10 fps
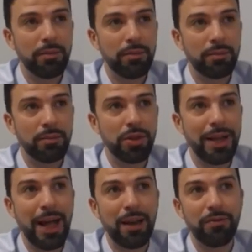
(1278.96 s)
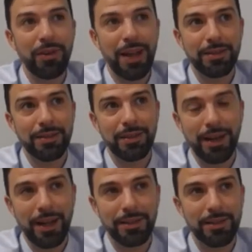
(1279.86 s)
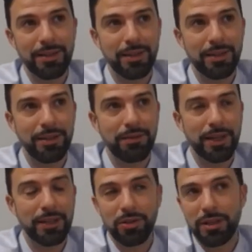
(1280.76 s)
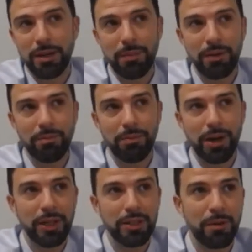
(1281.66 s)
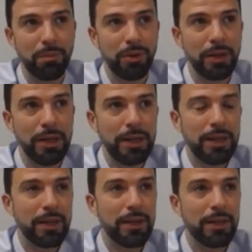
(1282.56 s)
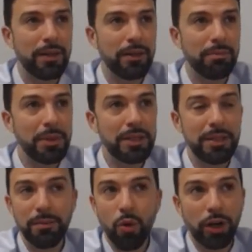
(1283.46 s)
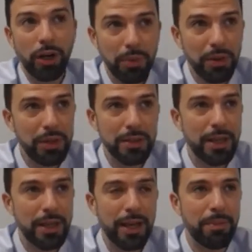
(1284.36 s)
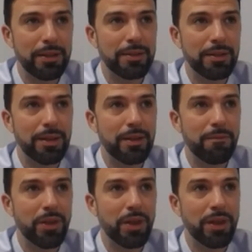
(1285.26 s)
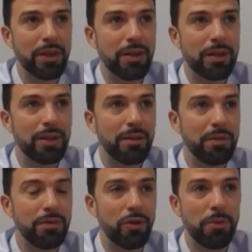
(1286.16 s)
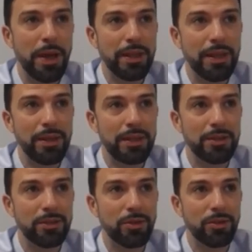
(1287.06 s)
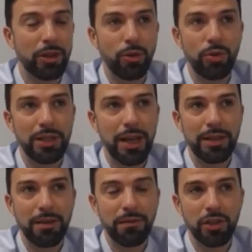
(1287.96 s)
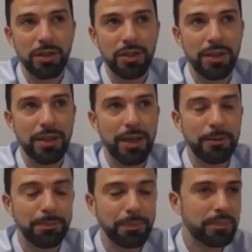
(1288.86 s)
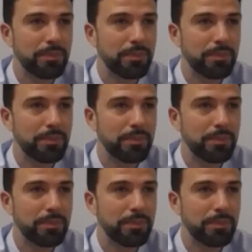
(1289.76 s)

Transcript: more than half less than last year, if I just take my own example. Meeting more companies than I met before the pandemic, so not losing any efficiency there.